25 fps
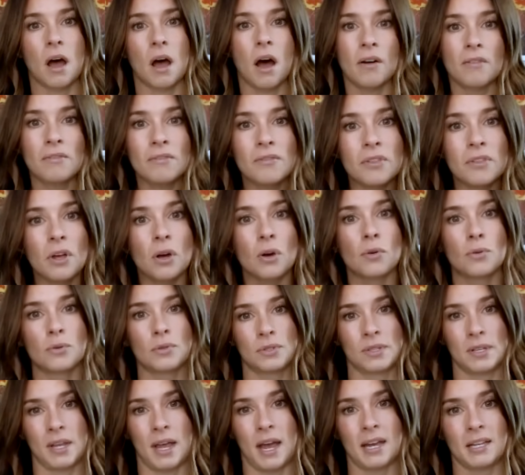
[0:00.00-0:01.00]
of
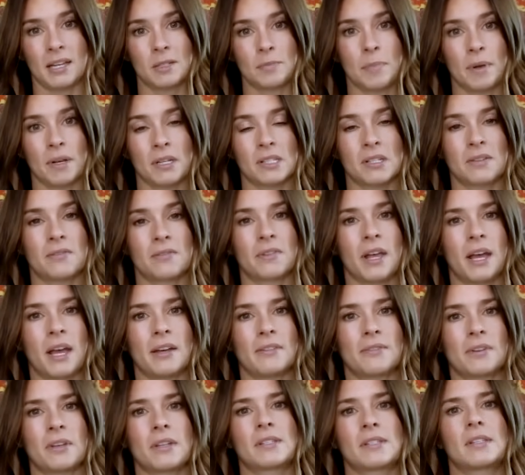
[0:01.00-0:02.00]
those aspects of
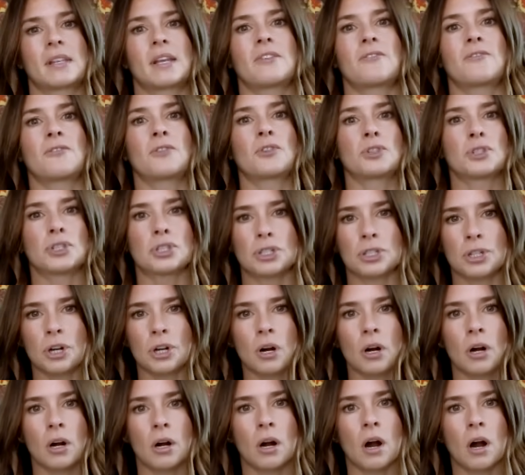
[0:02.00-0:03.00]
life because they for
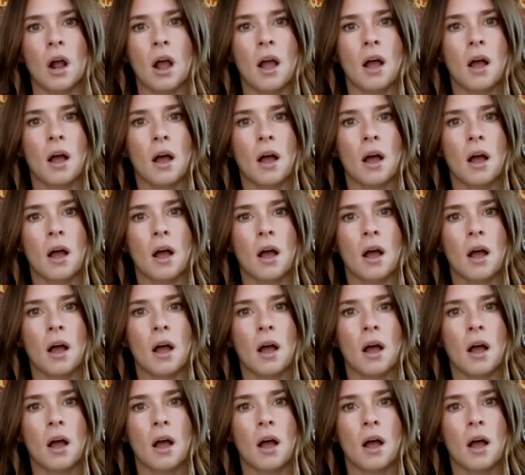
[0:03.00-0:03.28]
sure